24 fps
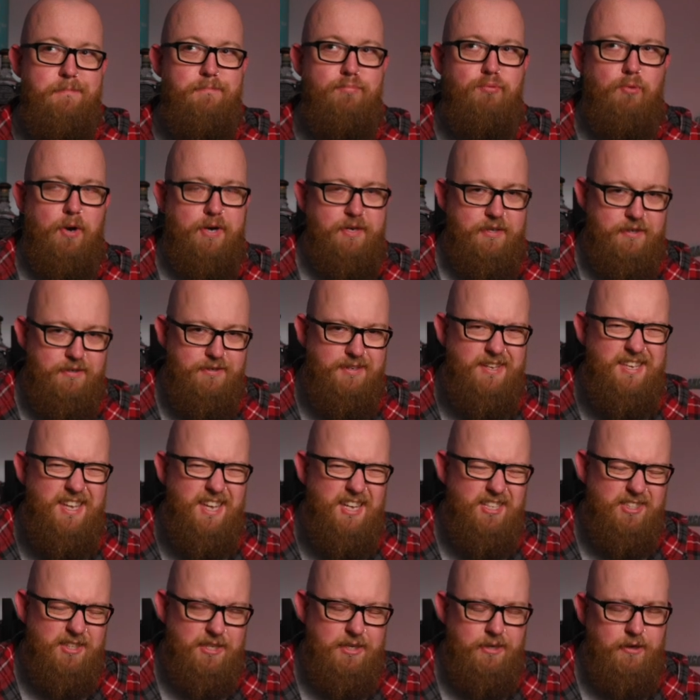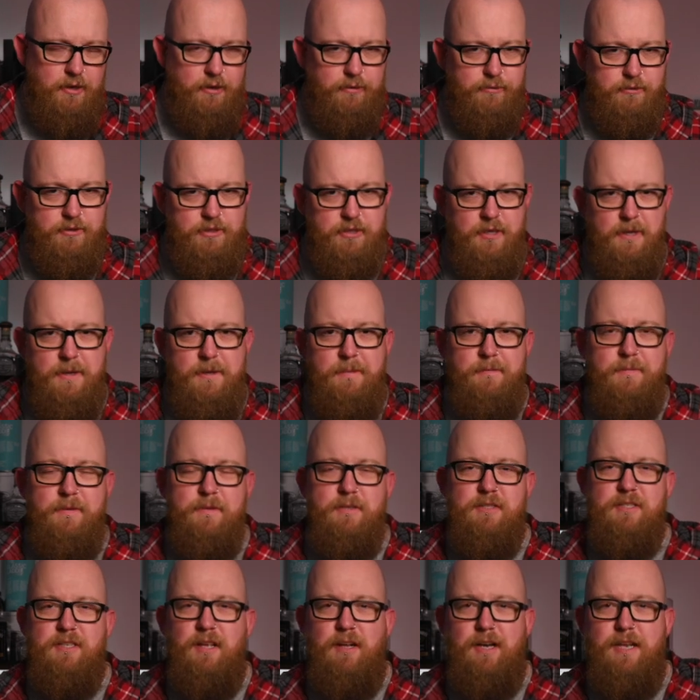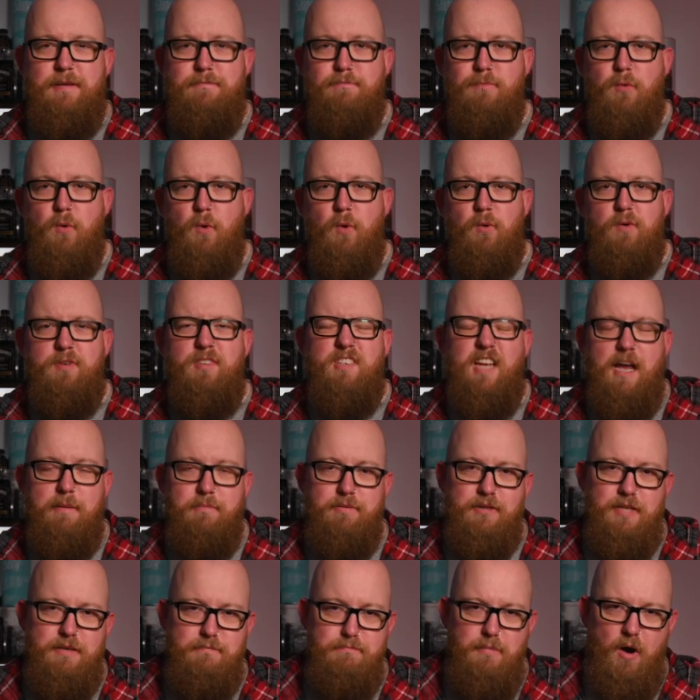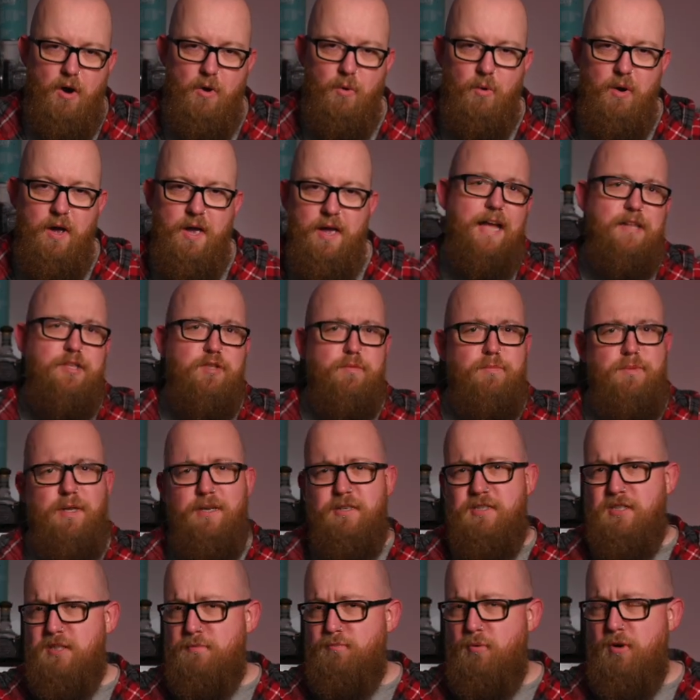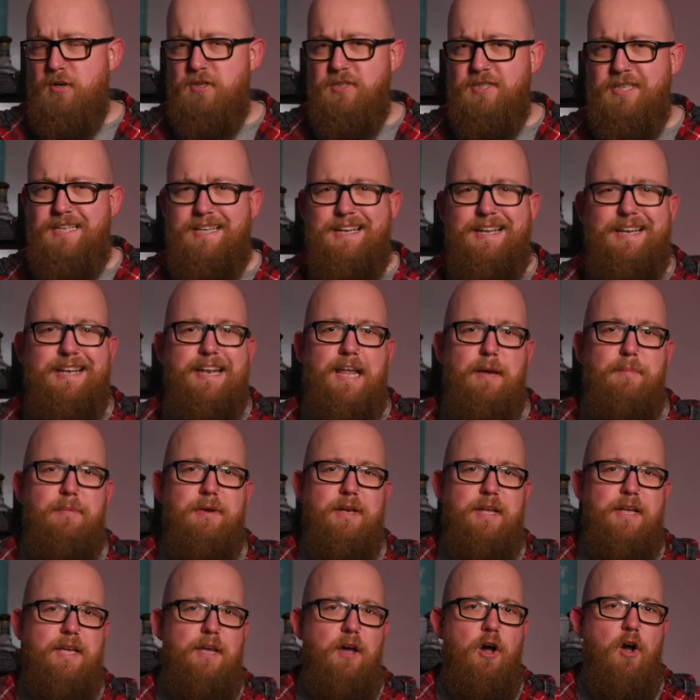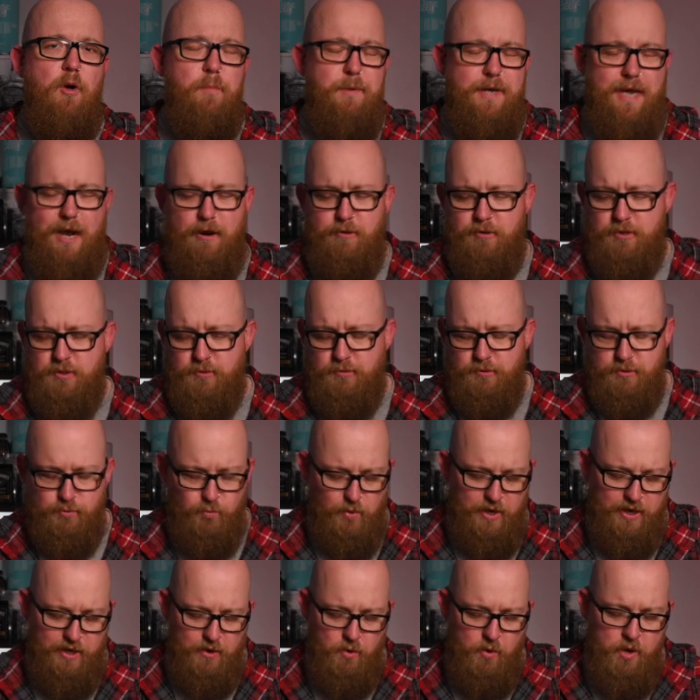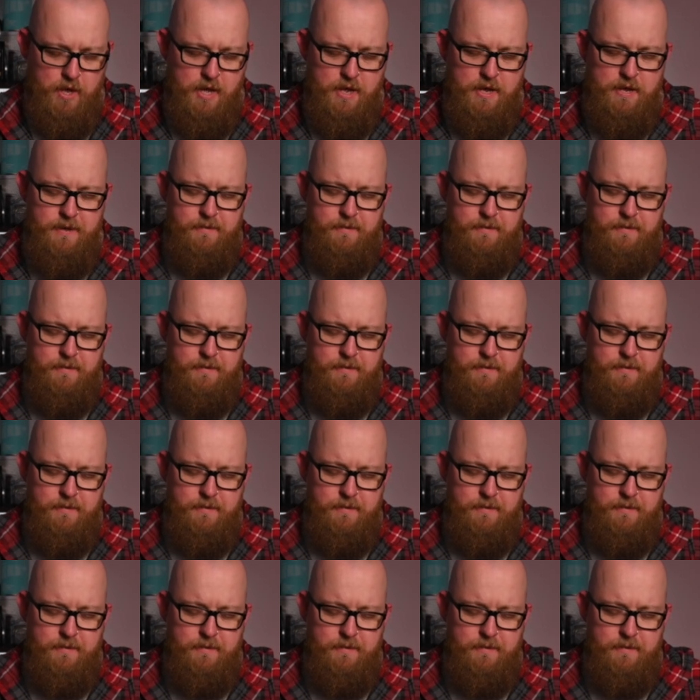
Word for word: breaded, yeasty notes, slightly more depthy malt, and some nice spritzy, lemony hop character as well.